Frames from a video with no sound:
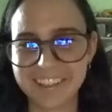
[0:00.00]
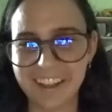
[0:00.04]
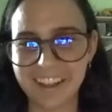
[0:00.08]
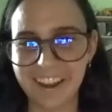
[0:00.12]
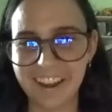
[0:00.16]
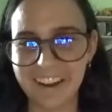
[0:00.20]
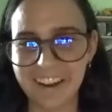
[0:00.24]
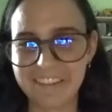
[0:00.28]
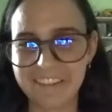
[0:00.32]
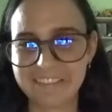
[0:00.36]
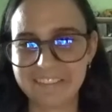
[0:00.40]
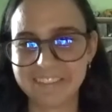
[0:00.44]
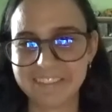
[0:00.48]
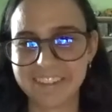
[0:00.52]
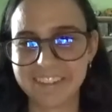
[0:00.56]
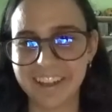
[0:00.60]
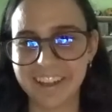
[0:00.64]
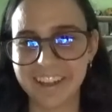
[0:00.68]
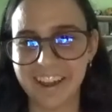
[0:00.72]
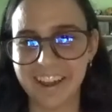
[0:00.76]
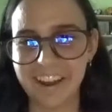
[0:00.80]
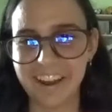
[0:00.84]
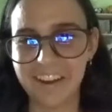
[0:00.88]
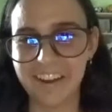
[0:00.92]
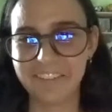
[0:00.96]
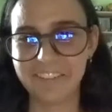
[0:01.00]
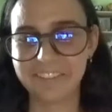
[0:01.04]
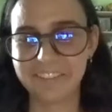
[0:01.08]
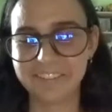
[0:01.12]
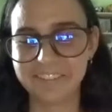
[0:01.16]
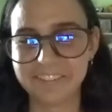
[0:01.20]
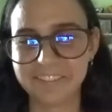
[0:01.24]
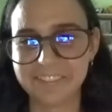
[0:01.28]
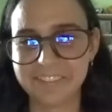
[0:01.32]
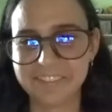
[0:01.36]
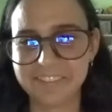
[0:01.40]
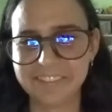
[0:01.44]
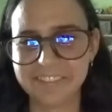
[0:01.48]
love,
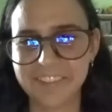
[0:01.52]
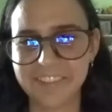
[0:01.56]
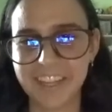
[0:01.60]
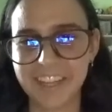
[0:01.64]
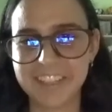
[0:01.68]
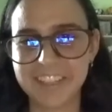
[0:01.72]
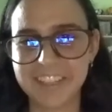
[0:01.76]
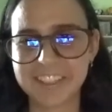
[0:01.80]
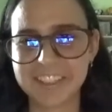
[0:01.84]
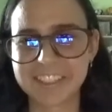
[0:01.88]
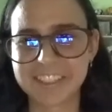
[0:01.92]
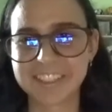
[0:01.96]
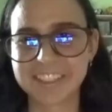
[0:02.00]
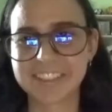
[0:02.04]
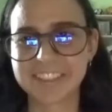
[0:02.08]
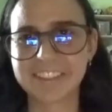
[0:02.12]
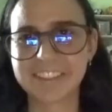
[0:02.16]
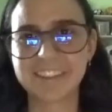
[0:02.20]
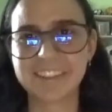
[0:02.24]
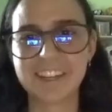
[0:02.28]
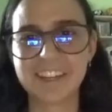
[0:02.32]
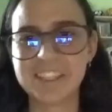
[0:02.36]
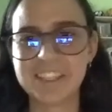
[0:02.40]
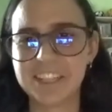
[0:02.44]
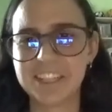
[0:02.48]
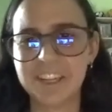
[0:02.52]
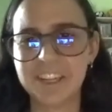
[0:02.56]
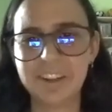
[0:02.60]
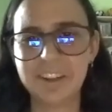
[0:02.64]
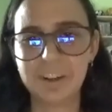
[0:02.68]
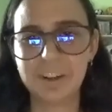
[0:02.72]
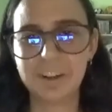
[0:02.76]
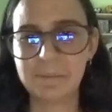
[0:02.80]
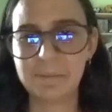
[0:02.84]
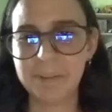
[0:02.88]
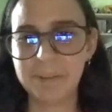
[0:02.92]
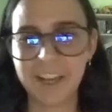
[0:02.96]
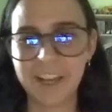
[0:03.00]
and just continue
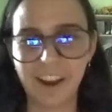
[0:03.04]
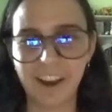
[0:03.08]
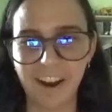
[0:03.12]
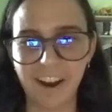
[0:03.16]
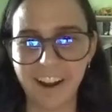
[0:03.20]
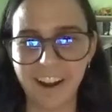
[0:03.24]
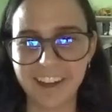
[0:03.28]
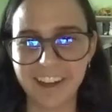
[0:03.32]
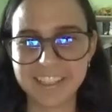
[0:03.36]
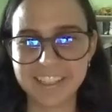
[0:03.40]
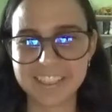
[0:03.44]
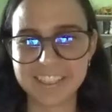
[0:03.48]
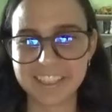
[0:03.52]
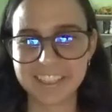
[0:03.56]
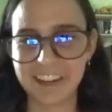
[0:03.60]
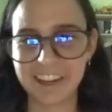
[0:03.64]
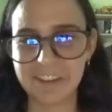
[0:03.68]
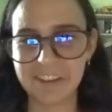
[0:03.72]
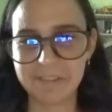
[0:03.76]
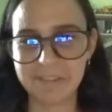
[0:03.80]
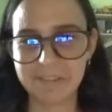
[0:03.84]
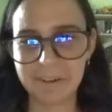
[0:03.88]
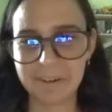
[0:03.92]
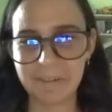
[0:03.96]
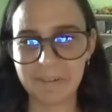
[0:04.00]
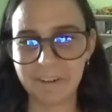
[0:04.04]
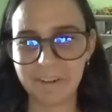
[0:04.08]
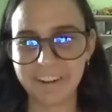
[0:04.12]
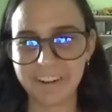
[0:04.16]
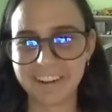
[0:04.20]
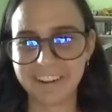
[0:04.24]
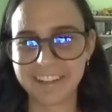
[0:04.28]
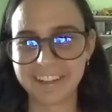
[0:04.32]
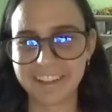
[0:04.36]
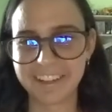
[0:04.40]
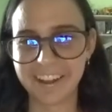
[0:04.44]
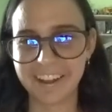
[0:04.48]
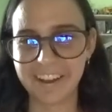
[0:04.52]
to be kind to everyone.
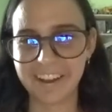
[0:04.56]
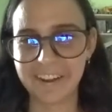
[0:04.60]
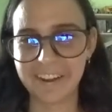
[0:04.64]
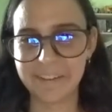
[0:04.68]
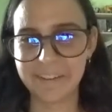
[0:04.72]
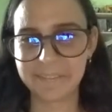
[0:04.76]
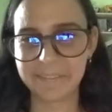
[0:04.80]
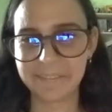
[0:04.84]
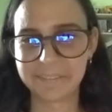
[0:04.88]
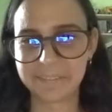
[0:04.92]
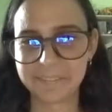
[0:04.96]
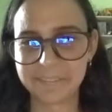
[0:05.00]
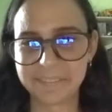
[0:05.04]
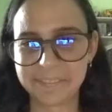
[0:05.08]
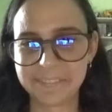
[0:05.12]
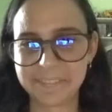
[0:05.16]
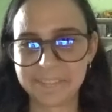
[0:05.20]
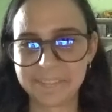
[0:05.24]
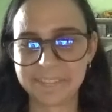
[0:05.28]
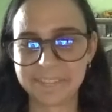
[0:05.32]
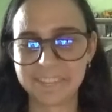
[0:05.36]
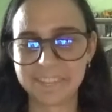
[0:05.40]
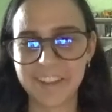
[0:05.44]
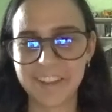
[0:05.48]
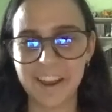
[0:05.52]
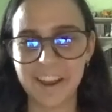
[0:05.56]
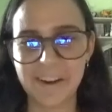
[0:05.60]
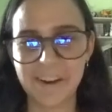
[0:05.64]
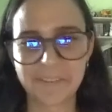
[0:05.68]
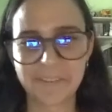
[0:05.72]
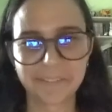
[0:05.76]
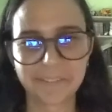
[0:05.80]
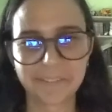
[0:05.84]
Yeah.